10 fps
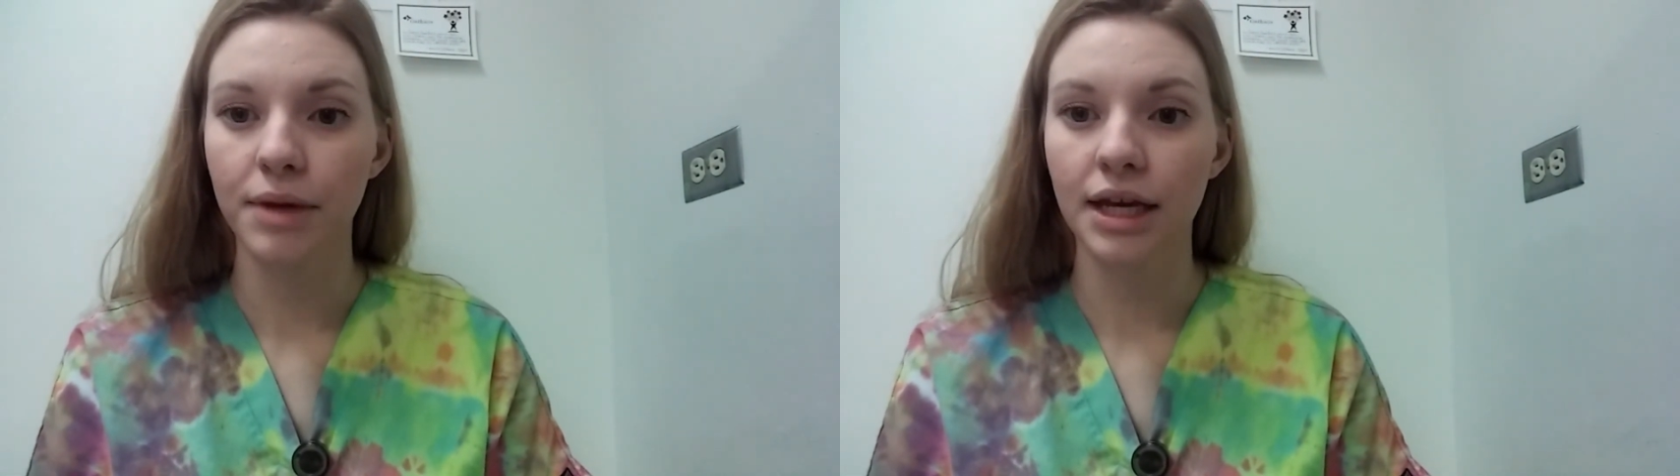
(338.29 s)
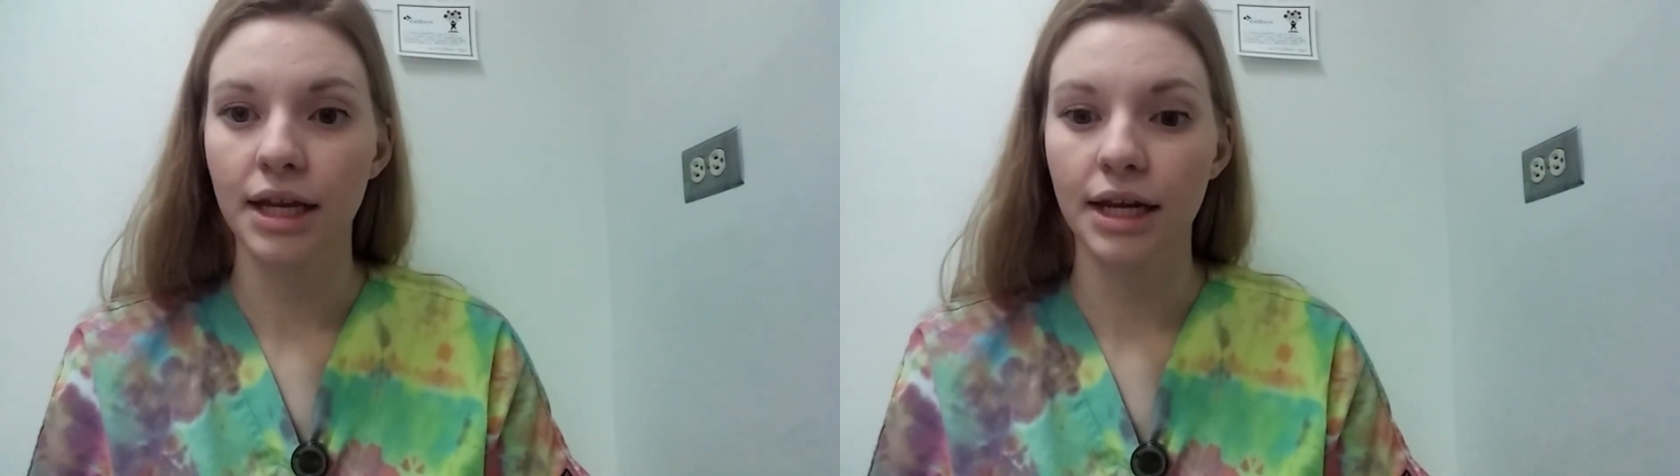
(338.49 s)

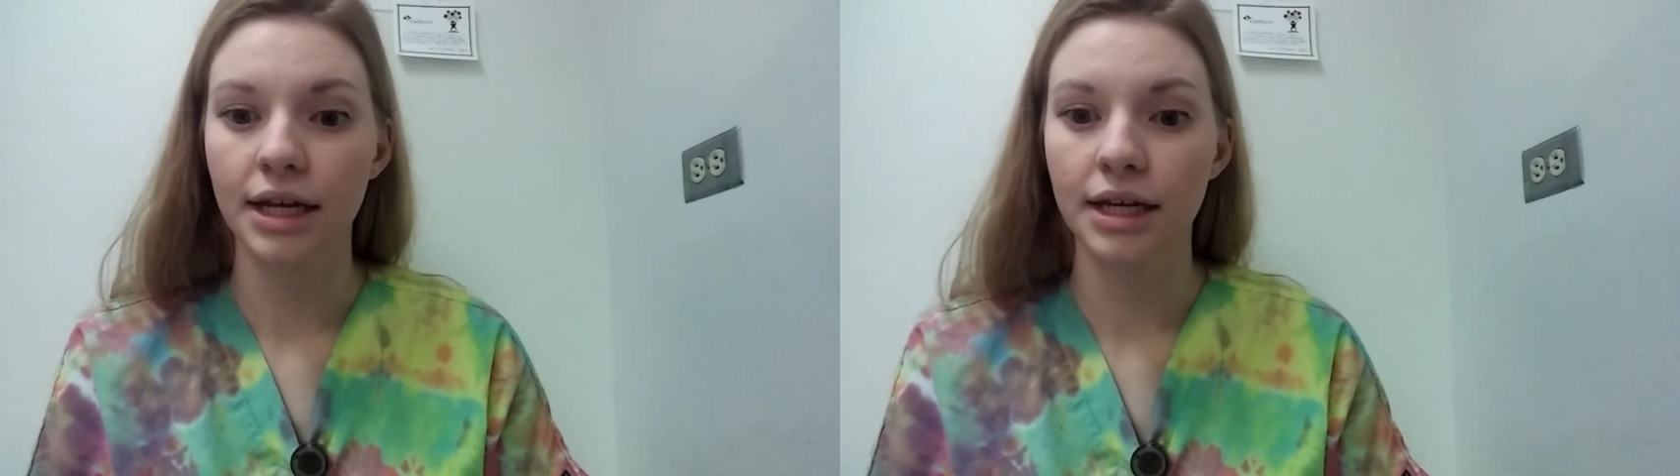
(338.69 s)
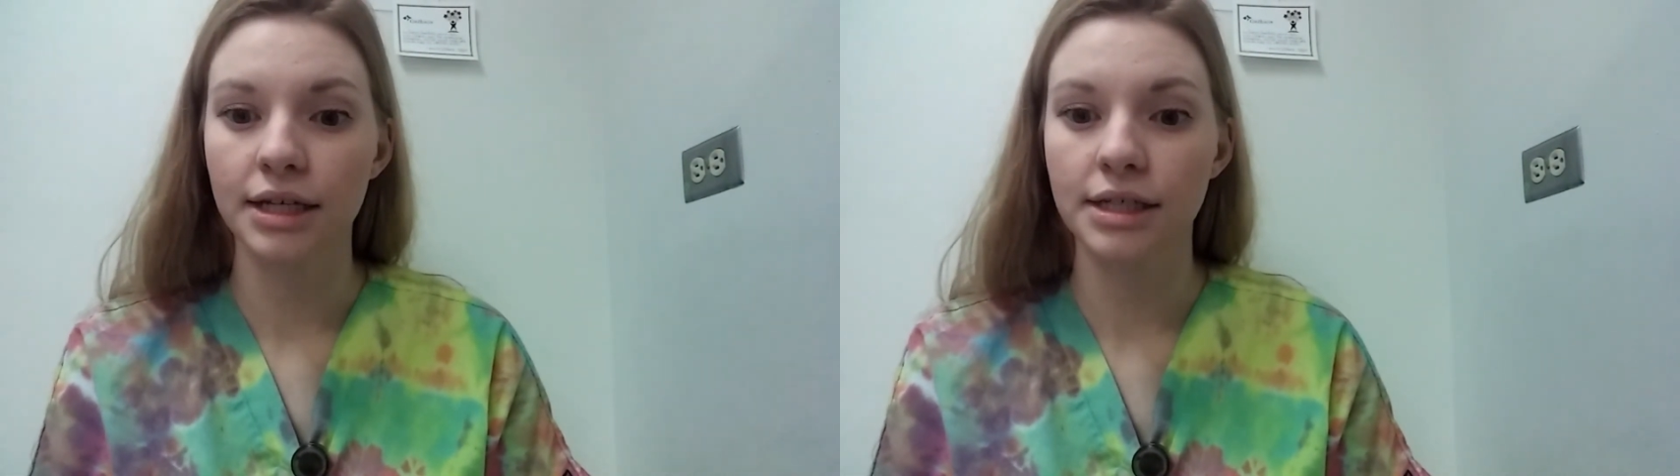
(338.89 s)
It
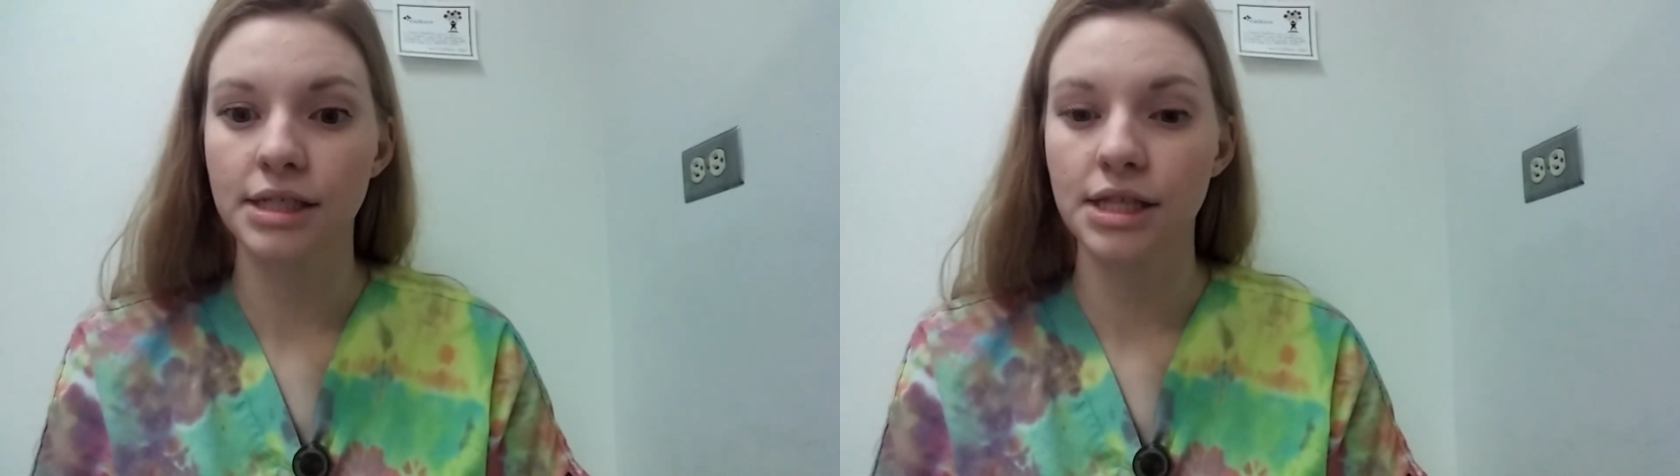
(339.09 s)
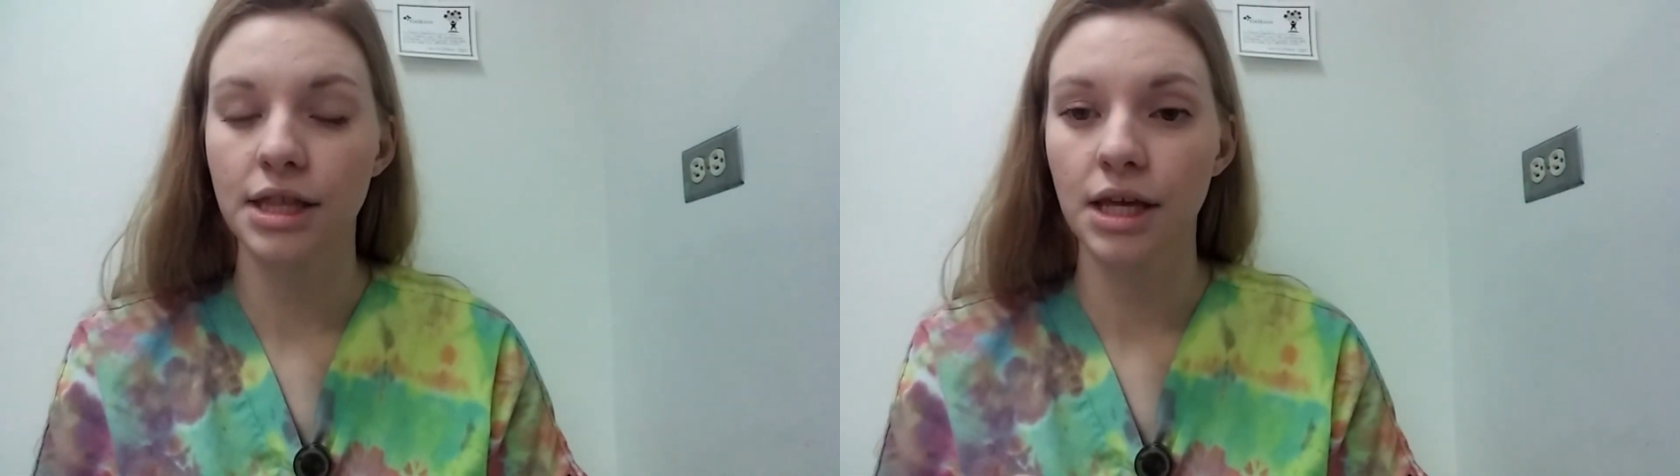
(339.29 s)

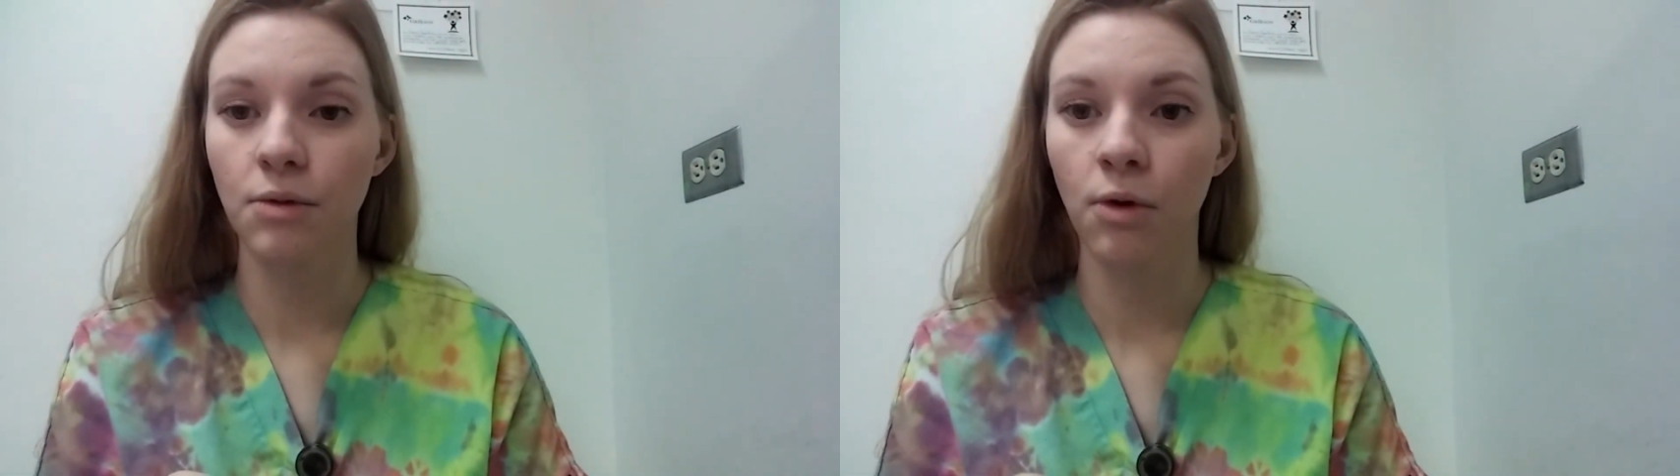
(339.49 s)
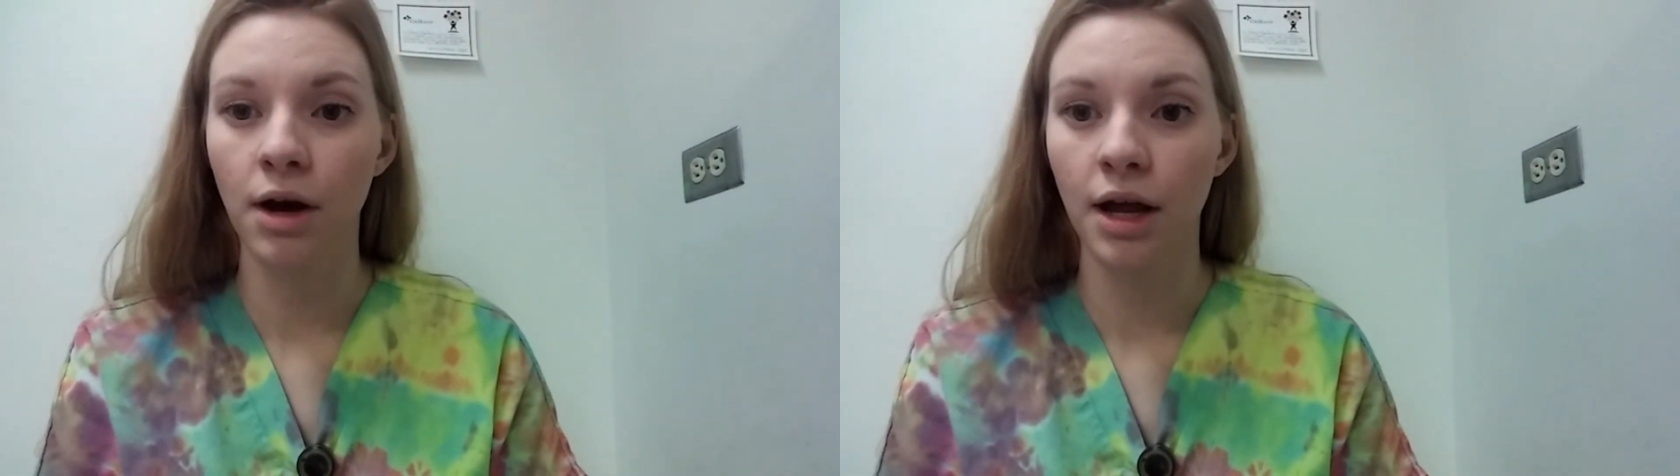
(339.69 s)
is
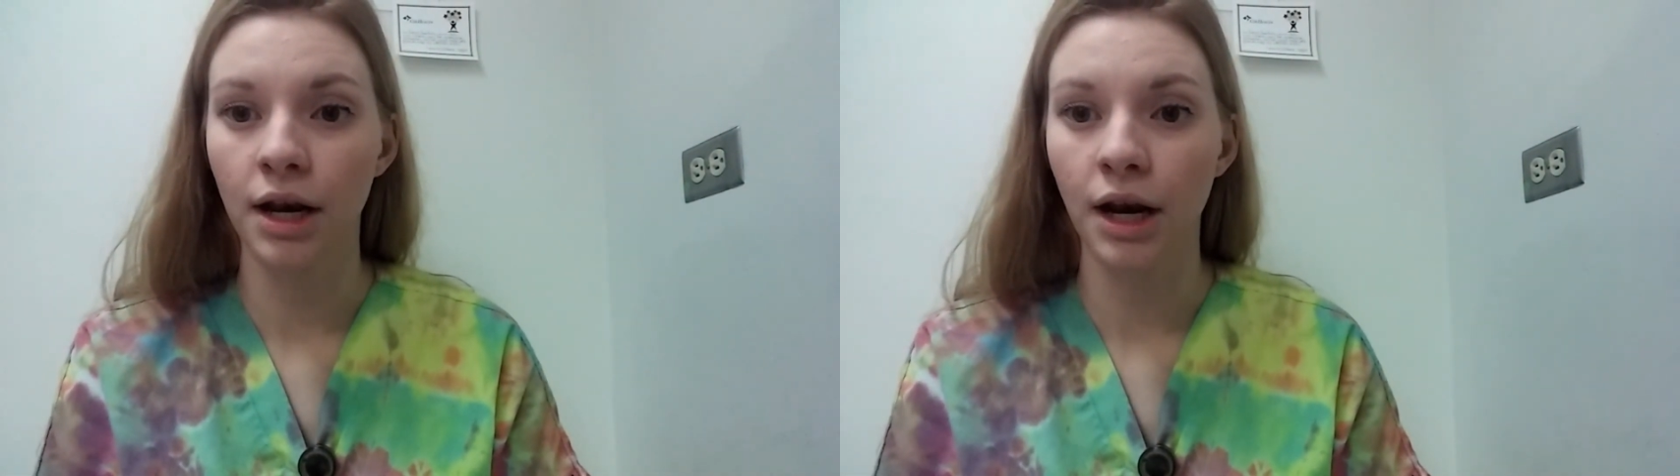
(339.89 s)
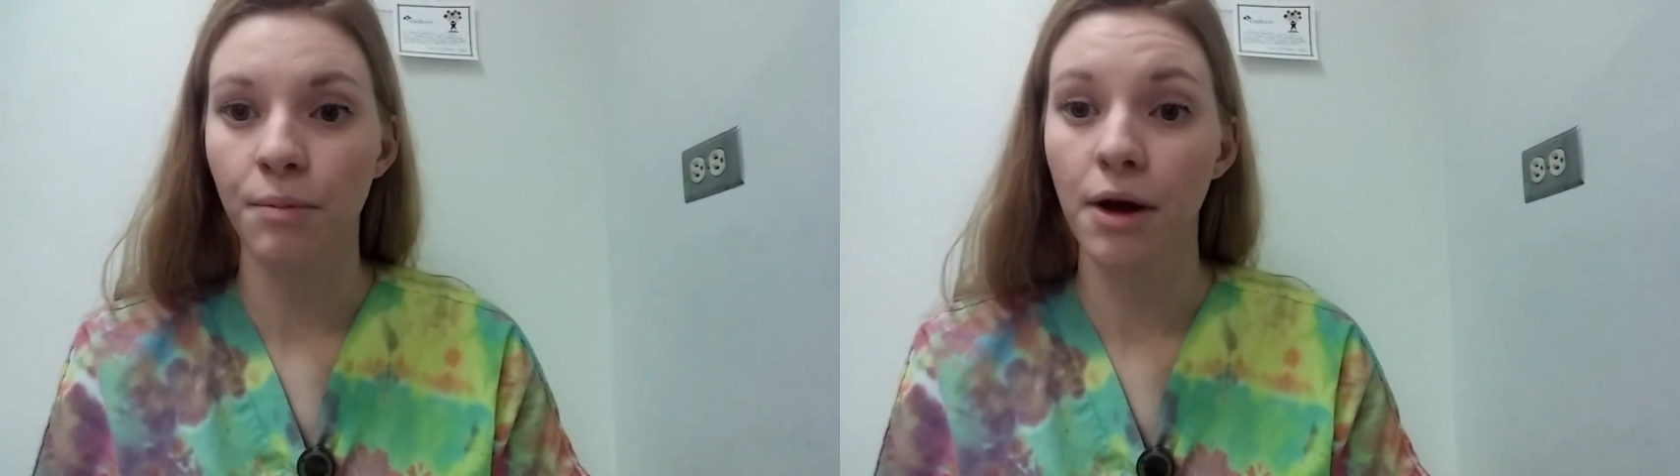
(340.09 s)
the one